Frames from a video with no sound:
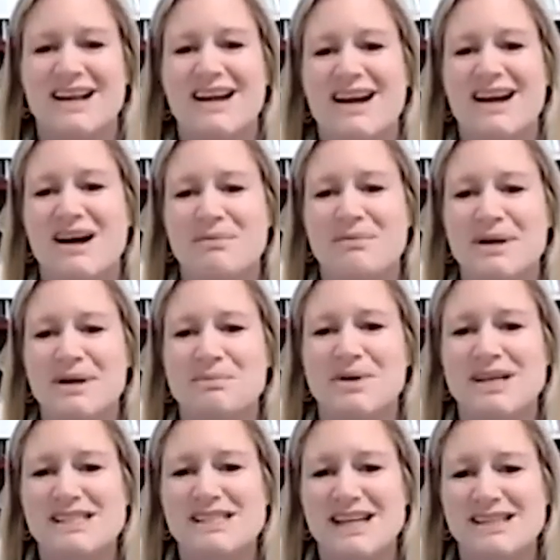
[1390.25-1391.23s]
in
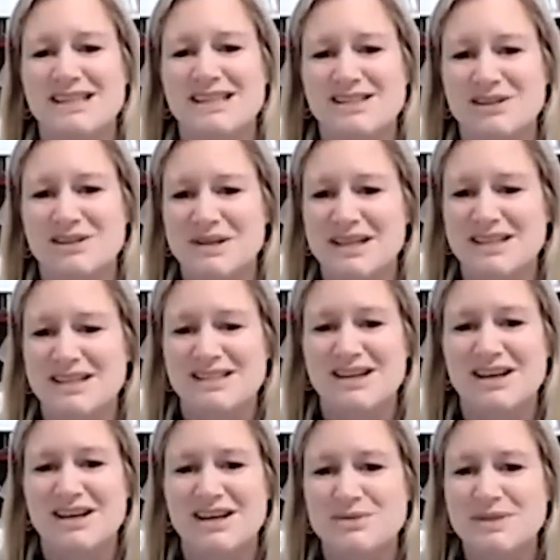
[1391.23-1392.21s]
breast cancer because,
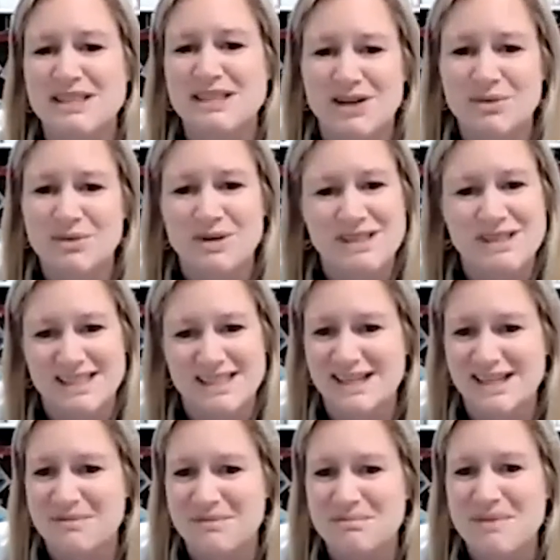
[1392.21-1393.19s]
gosh, we don't want it to
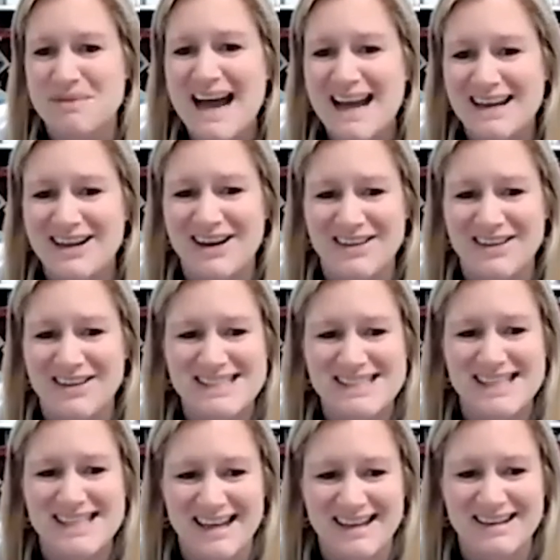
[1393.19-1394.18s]
come back on the
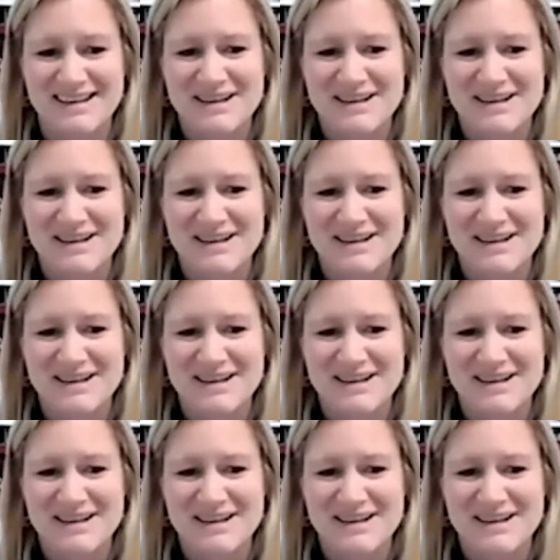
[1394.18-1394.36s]
skin.